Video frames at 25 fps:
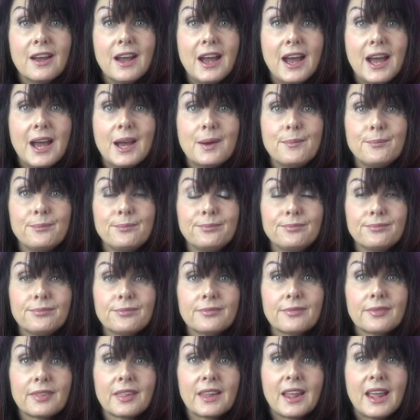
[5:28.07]
Um,
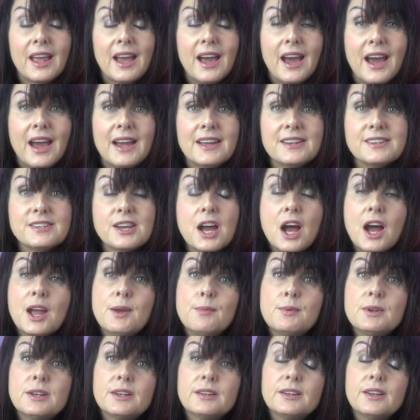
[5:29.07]
and I
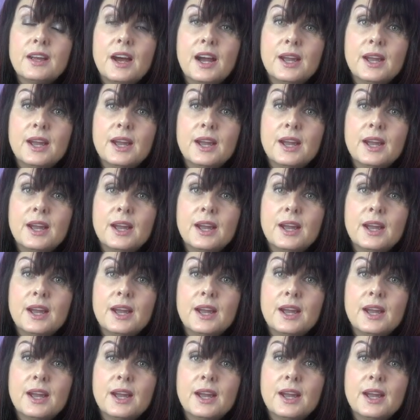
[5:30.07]
will,